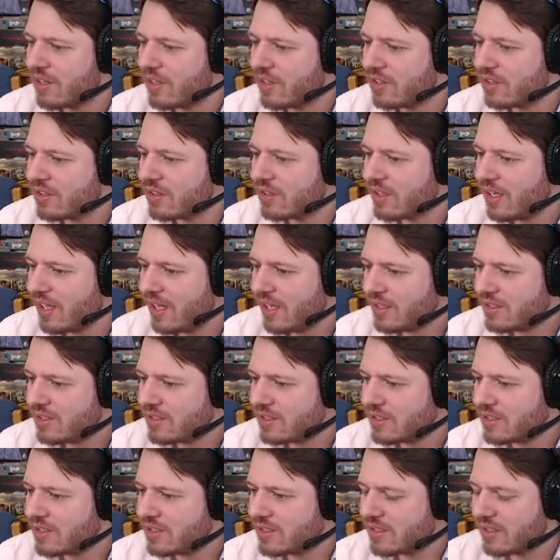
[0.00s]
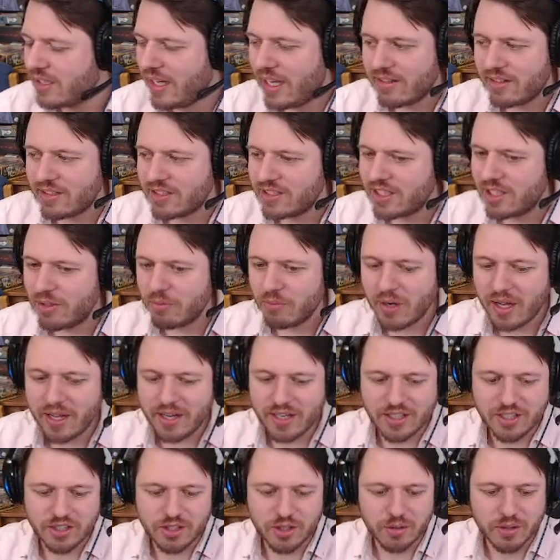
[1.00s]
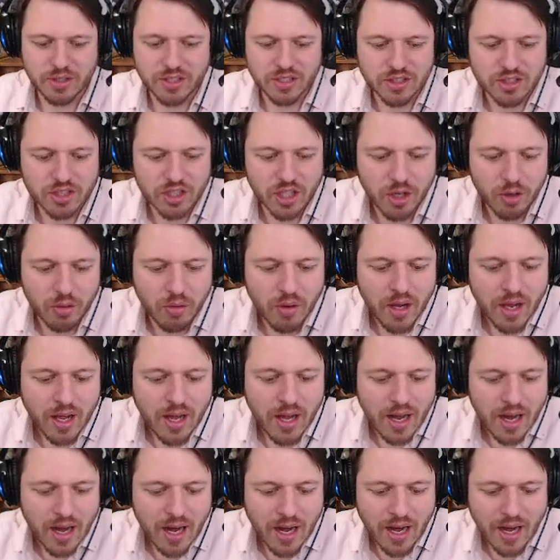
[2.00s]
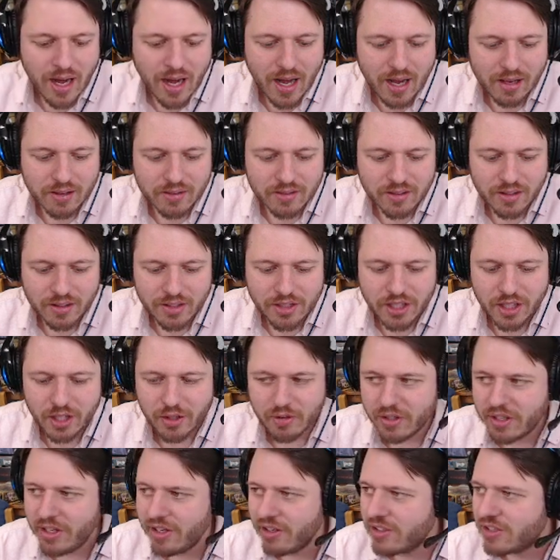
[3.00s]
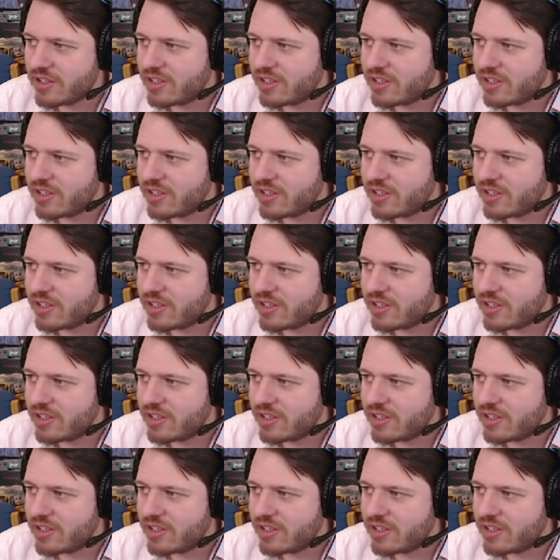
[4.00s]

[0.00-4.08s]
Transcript: Let's get right into it. So here's